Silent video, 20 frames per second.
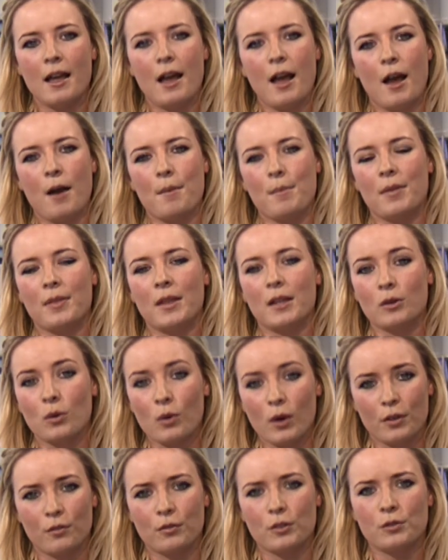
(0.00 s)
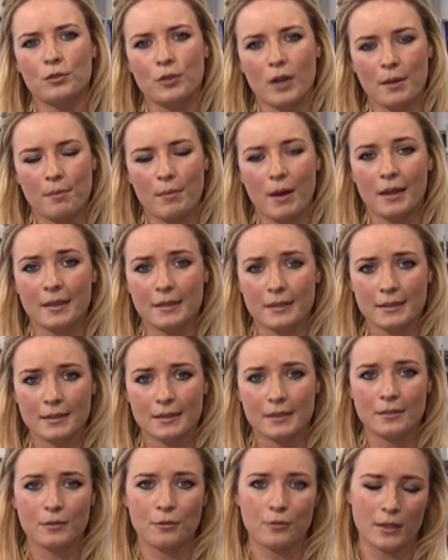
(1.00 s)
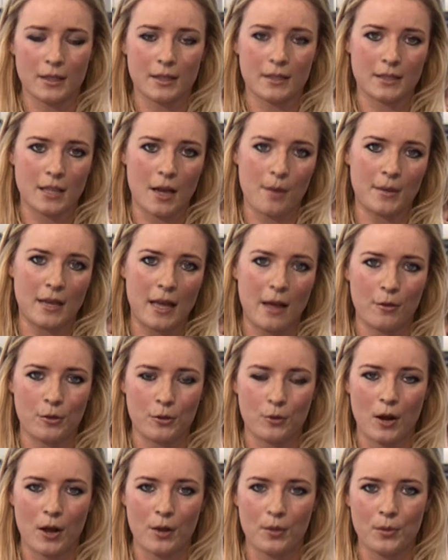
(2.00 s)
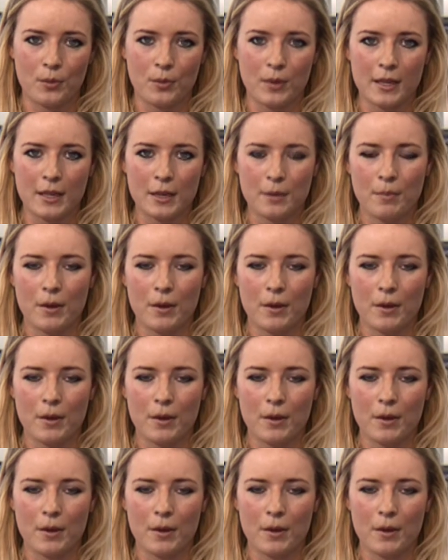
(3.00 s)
and then quite a few trade balance figures coming out throughout the week.